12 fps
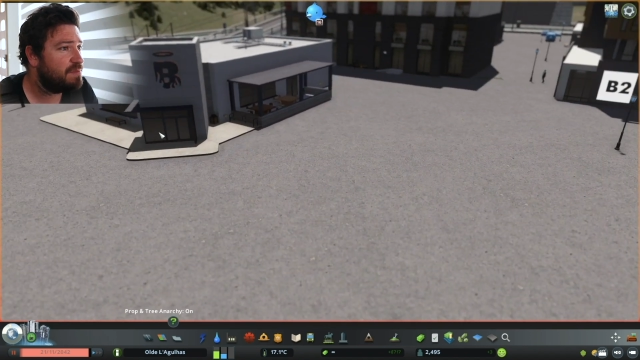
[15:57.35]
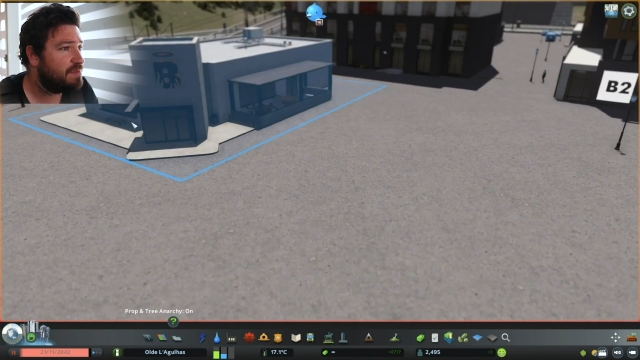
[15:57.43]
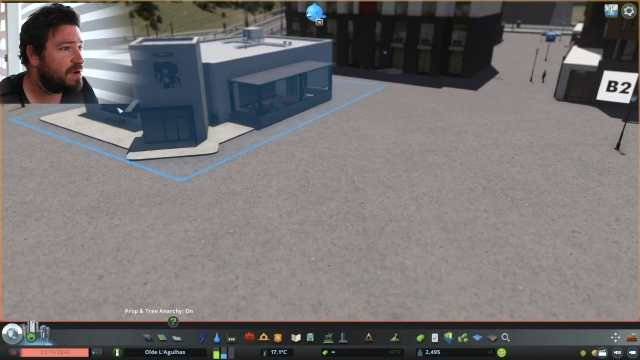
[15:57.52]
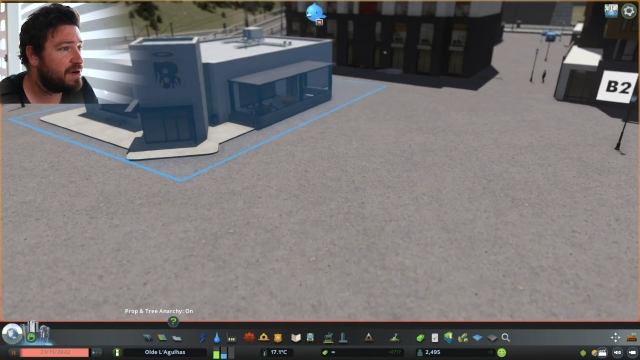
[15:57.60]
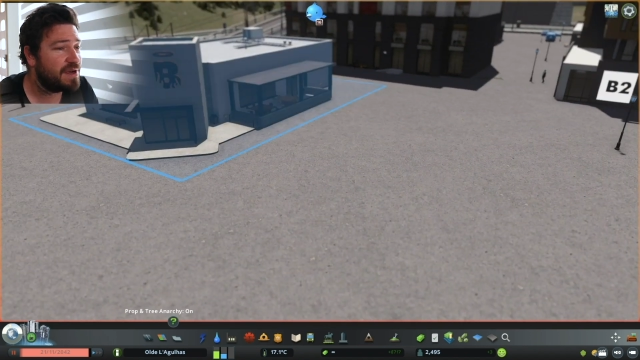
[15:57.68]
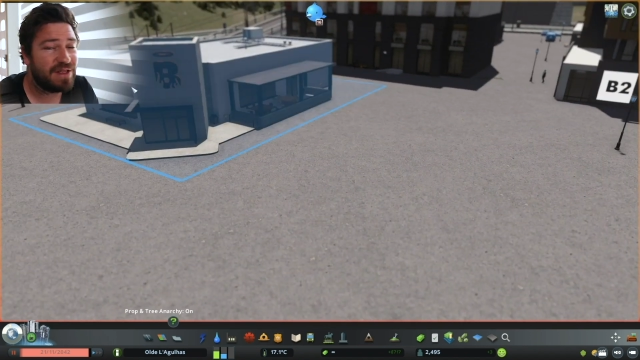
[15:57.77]

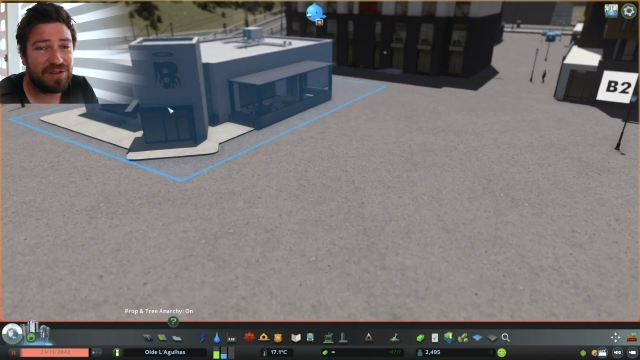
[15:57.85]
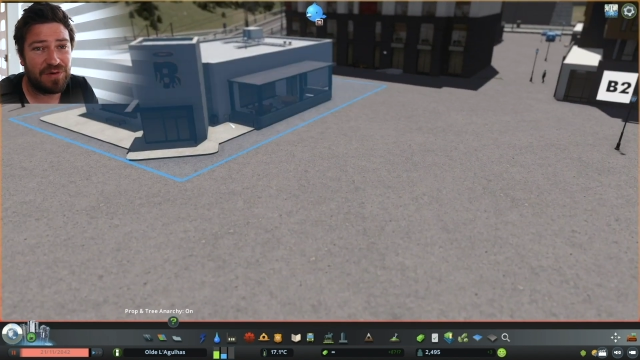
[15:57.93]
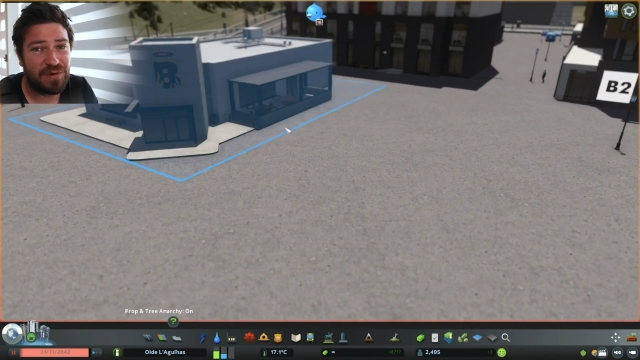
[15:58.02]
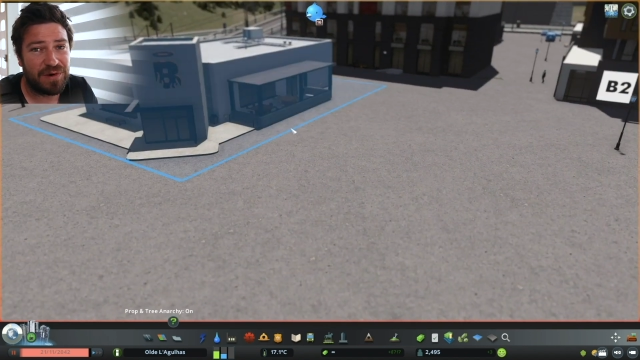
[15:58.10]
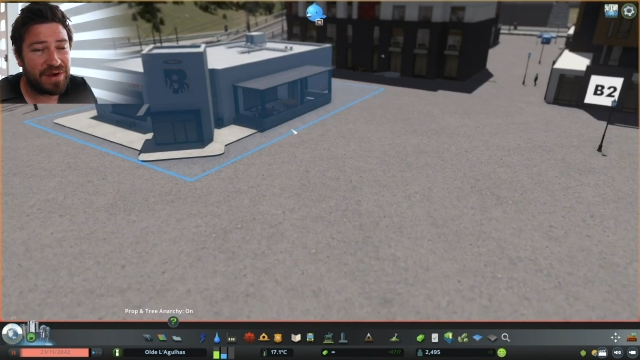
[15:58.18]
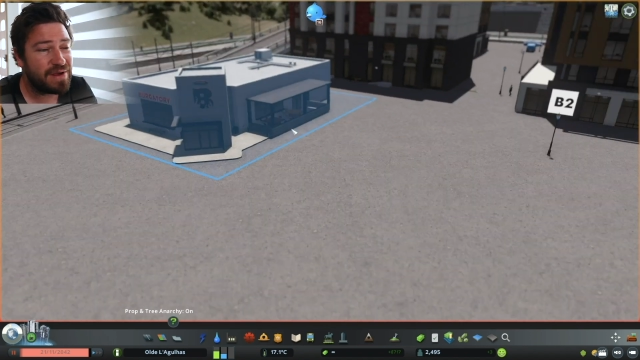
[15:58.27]

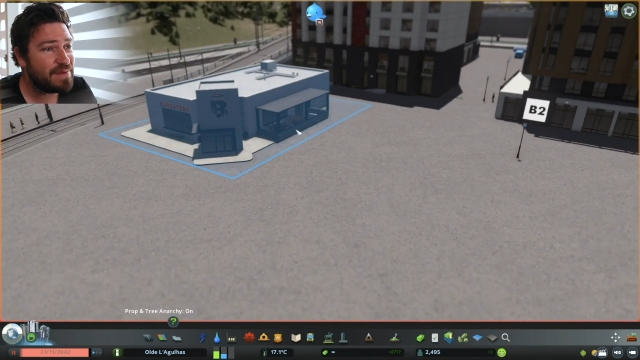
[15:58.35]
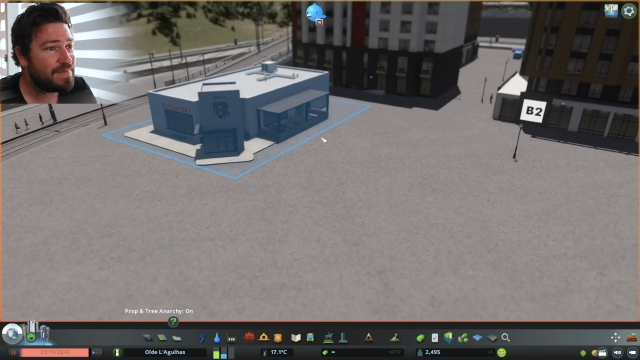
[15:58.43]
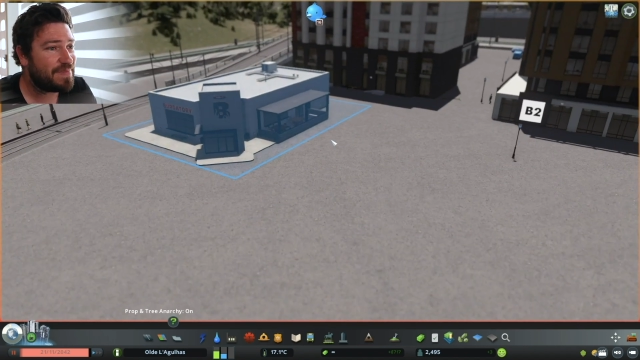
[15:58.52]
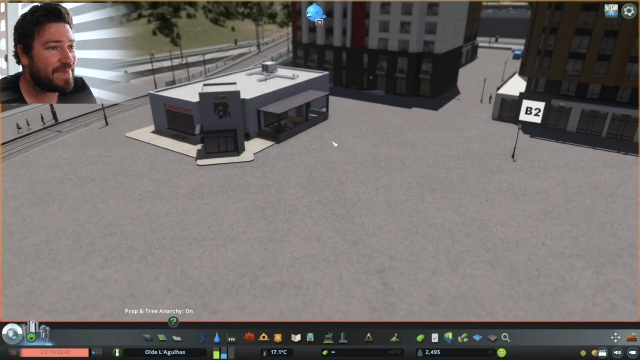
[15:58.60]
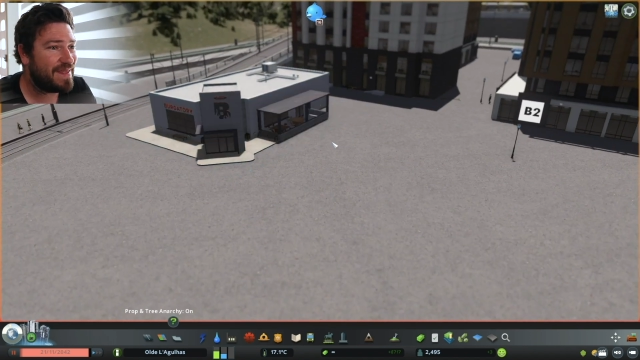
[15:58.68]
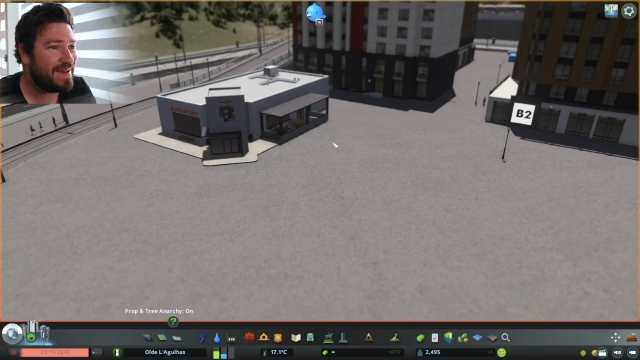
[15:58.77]
Burgatory.
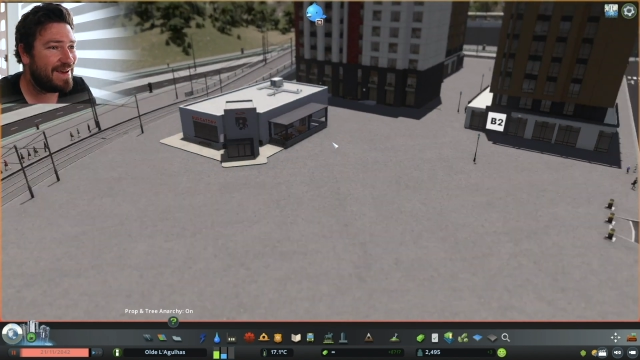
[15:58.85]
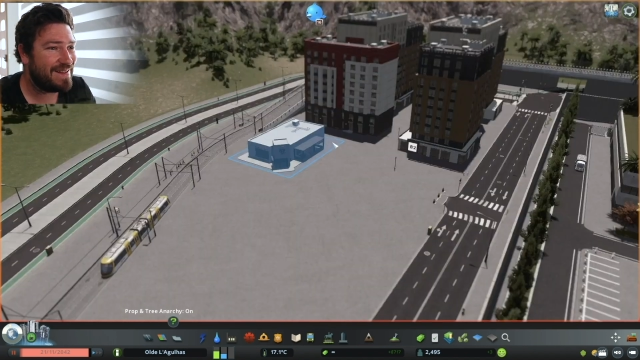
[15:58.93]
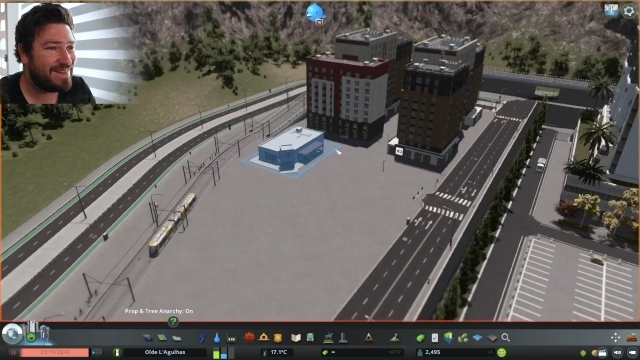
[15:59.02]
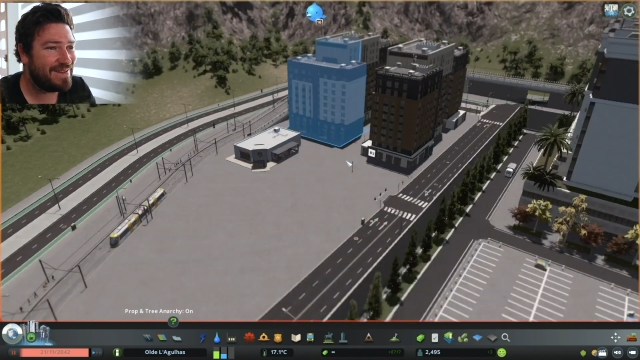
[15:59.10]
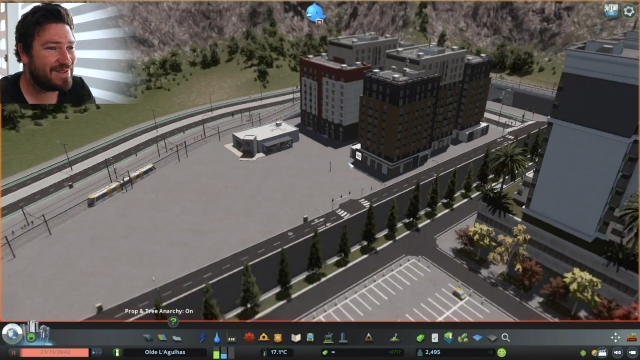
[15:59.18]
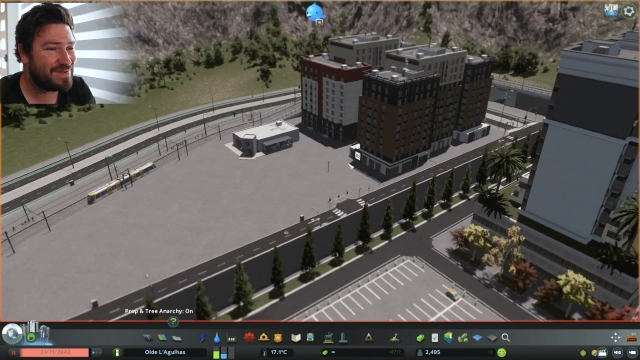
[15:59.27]

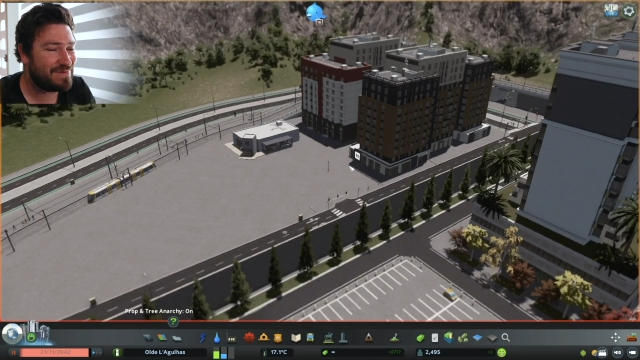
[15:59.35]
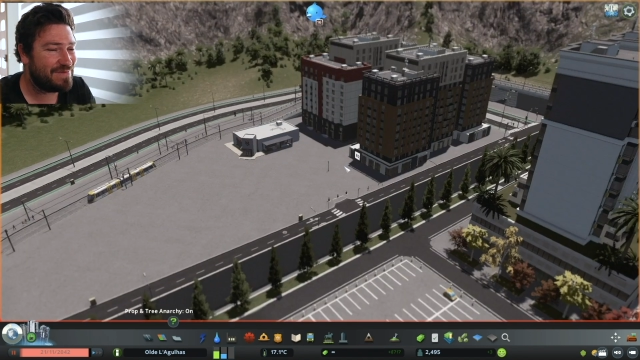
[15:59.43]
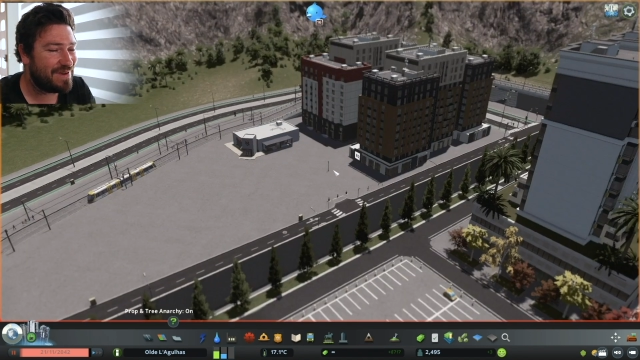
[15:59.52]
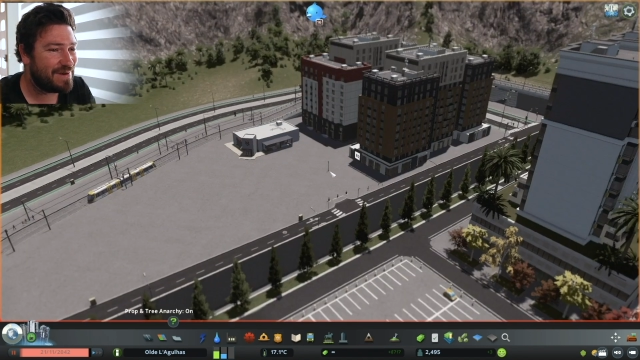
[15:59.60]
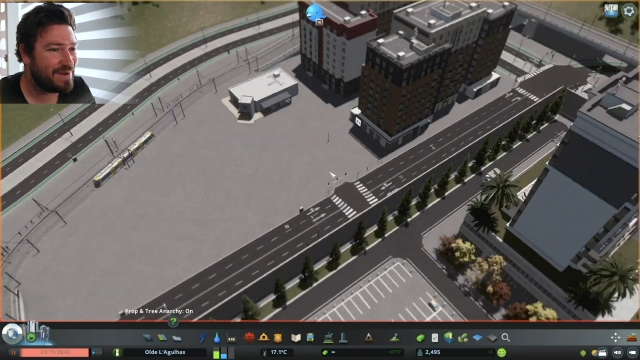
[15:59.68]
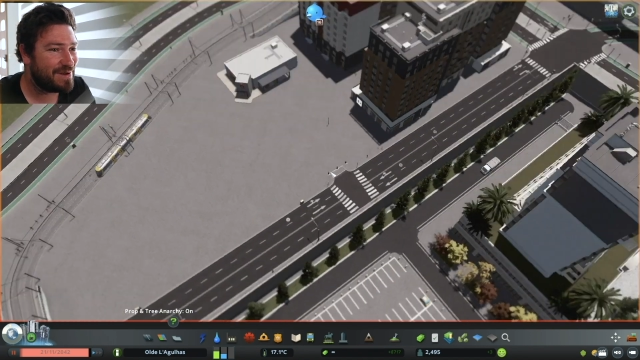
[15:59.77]
It looks
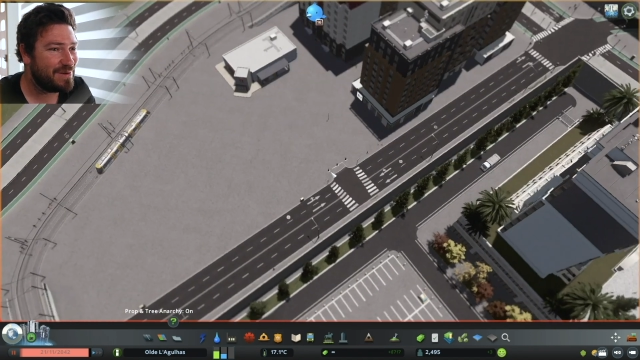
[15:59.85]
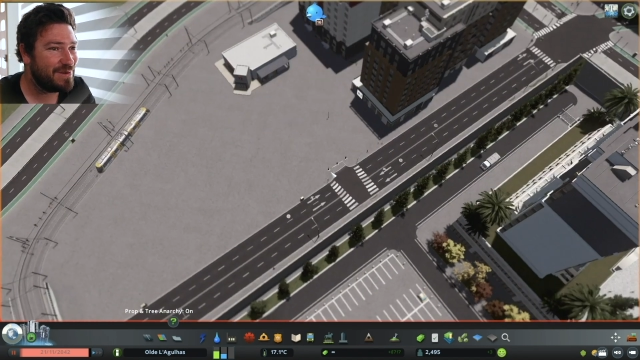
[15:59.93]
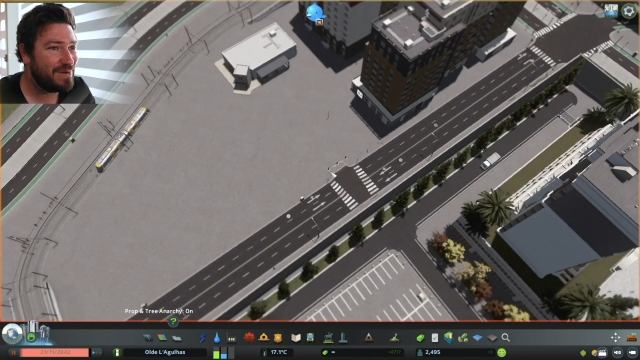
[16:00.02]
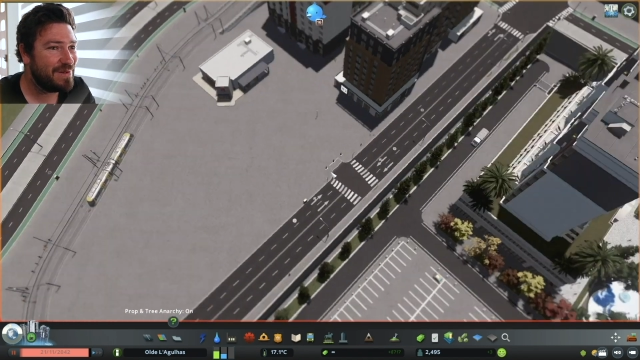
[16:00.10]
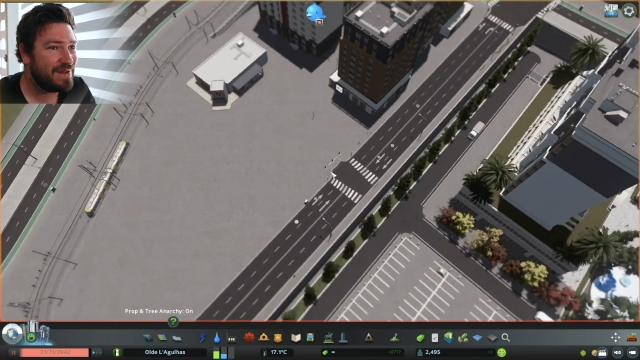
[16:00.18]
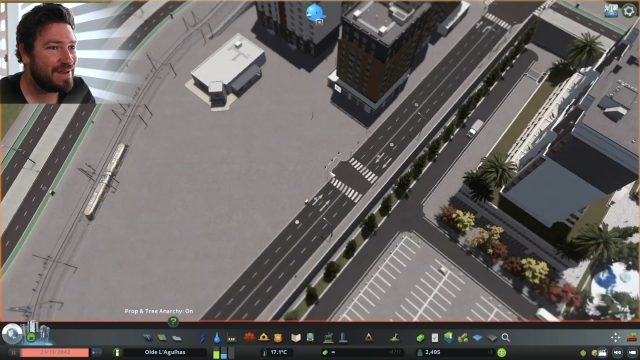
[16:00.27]
very cool.